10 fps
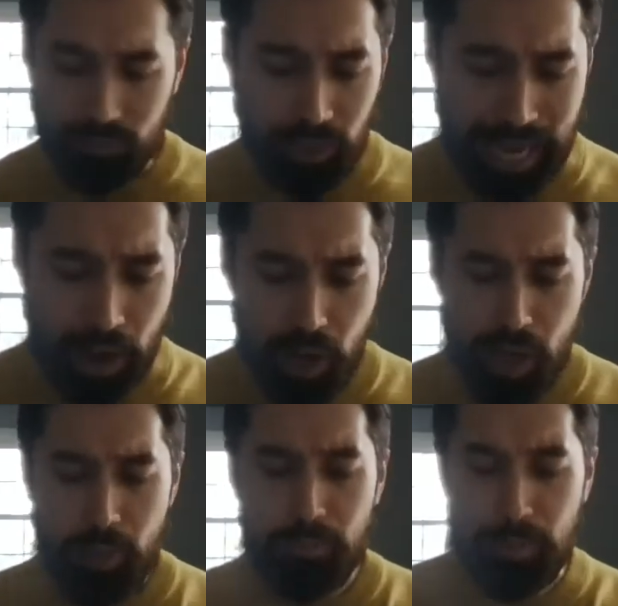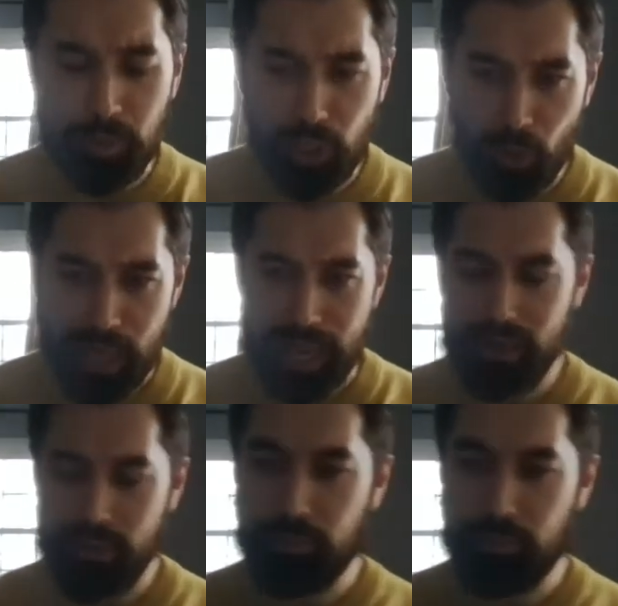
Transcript: Now, people know that